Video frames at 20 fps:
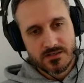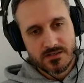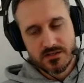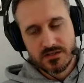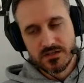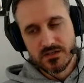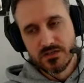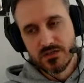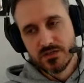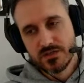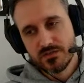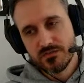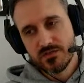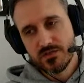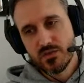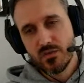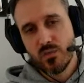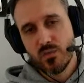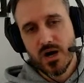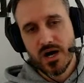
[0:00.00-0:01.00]
the
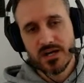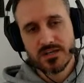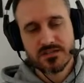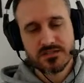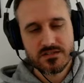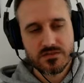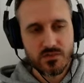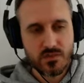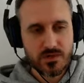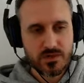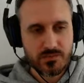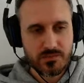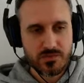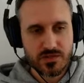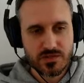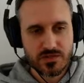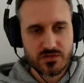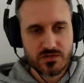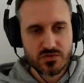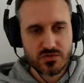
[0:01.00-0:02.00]
useful ones will
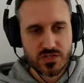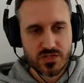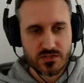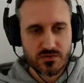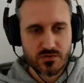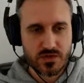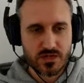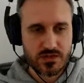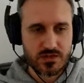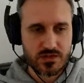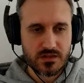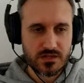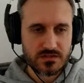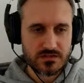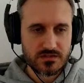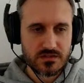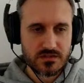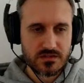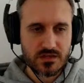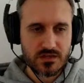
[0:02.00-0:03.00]
be to generate
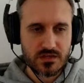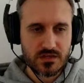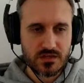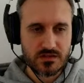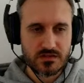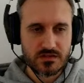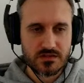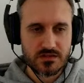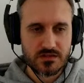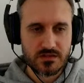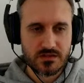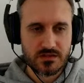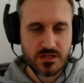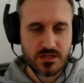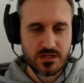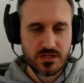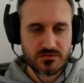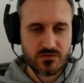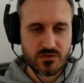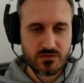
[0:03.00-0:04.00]
text and
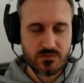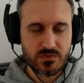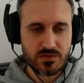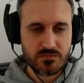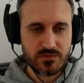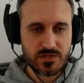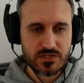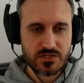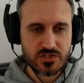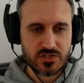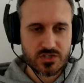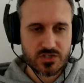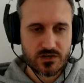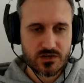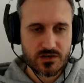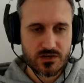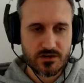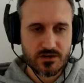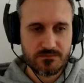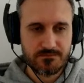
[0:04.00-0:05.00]
text from image.
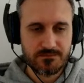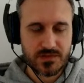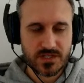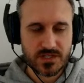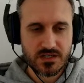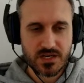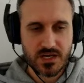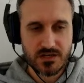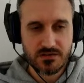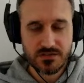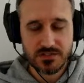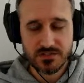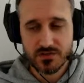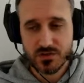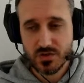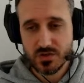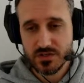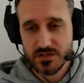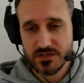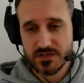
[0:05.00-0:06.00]
The counting
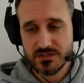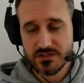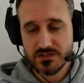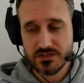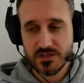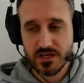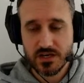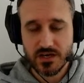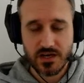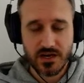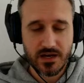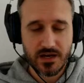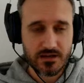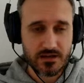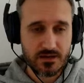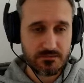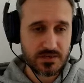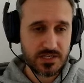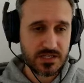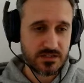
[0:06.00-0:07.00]
tokens, yeah,
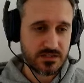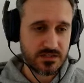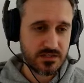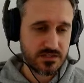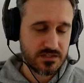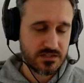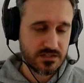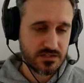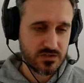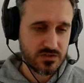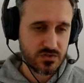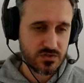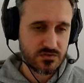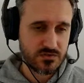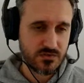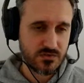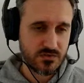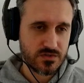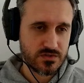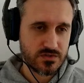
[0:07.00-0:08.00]
I mean, it is
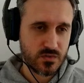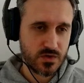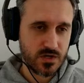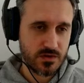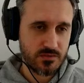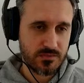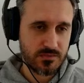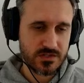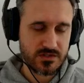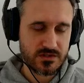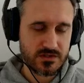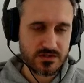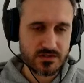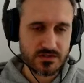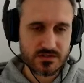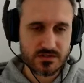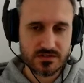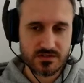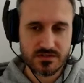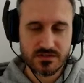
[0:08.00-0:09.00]
useful as well, but
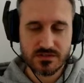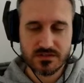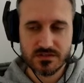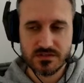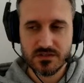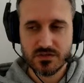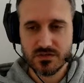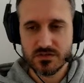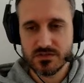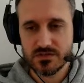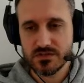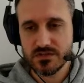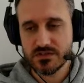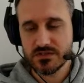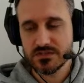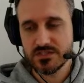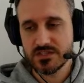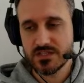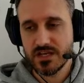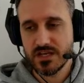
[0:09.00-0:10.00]
there
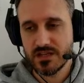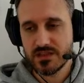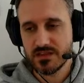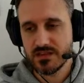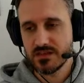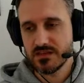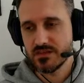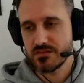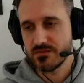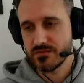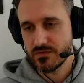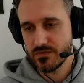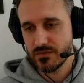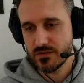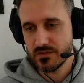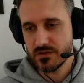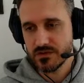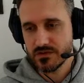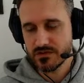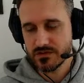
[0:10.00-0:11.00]
is nothing
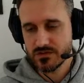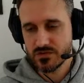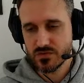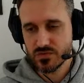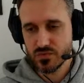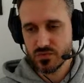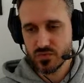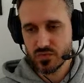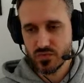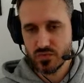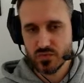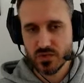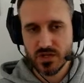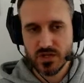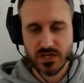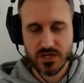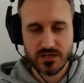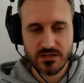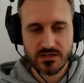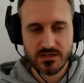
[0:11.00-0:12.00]
for to
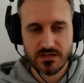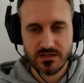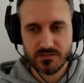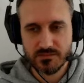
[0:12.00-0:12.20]
like